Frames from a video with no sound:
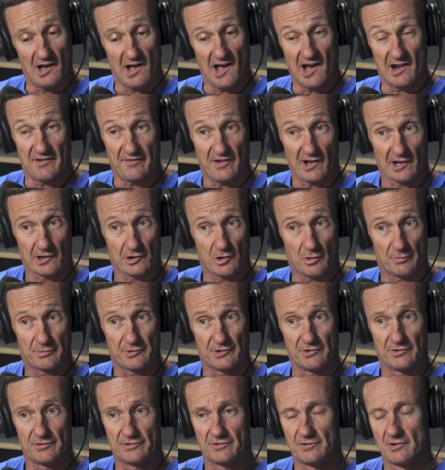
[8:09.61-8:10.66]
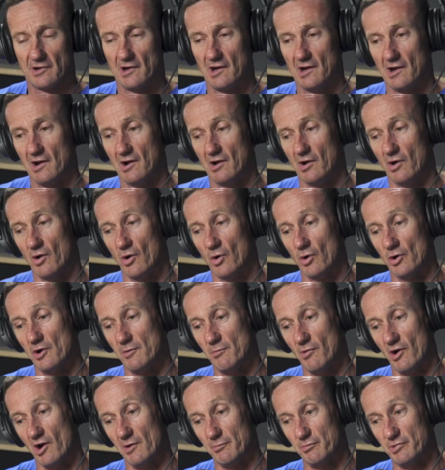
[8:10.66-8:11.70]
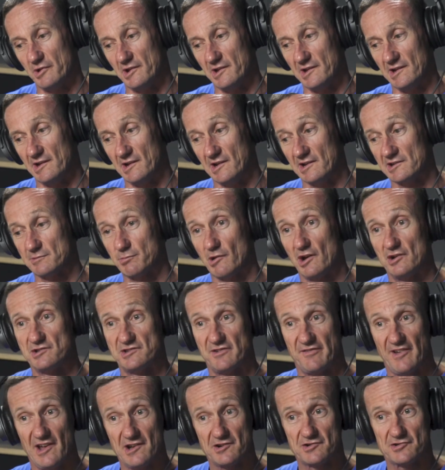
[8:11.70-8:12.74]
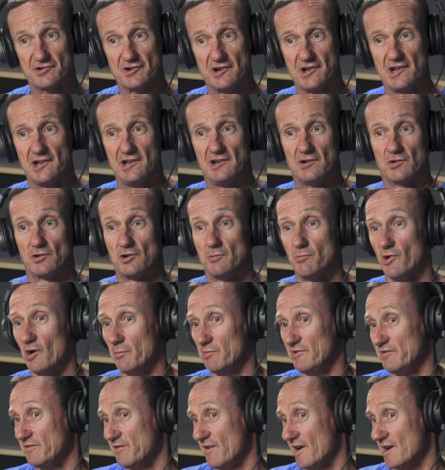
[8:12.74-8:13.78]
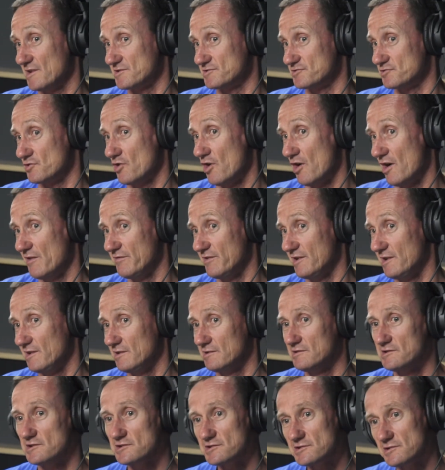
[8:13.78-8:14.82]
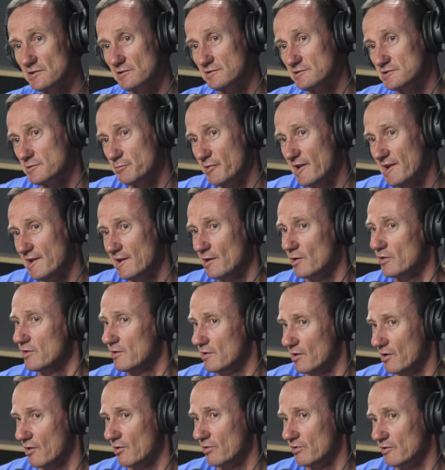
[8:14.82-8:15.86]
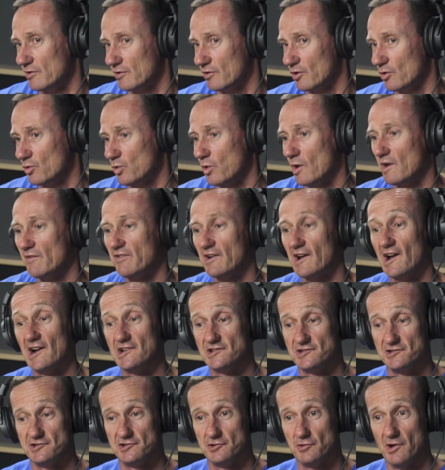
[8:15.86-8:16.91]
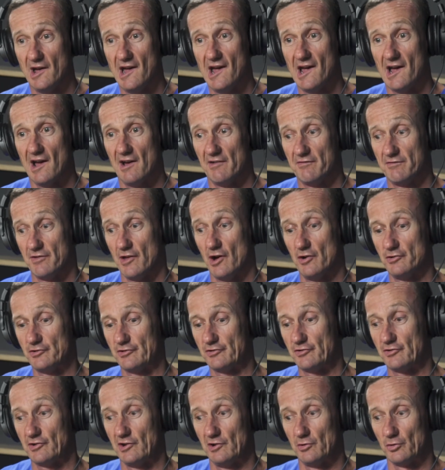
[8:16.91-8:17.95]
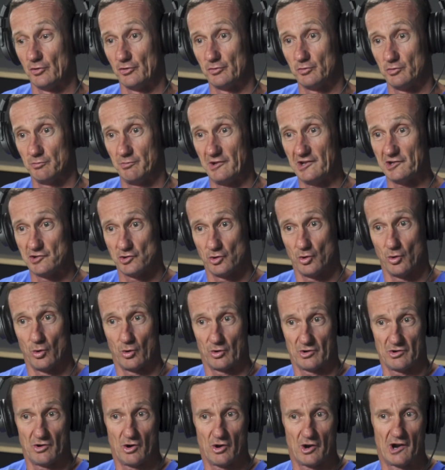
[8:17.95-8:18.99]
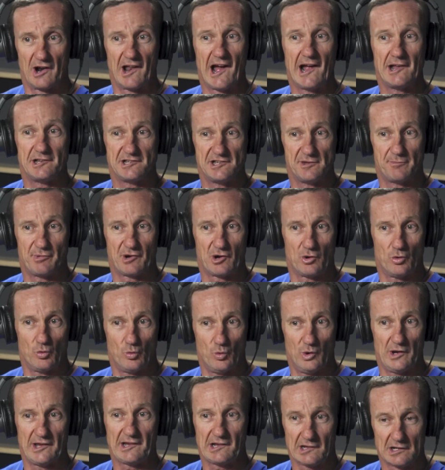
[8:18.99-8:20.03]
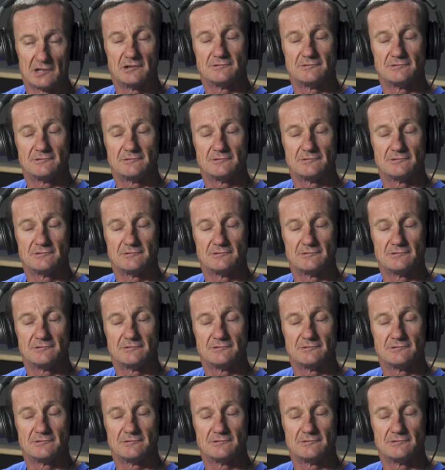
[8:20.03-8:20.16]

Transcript: out of helicopters, or it might be explosive entry, or it might be fast driving. Just depending on the qualifications you have, those skills would be taught on an atypical week.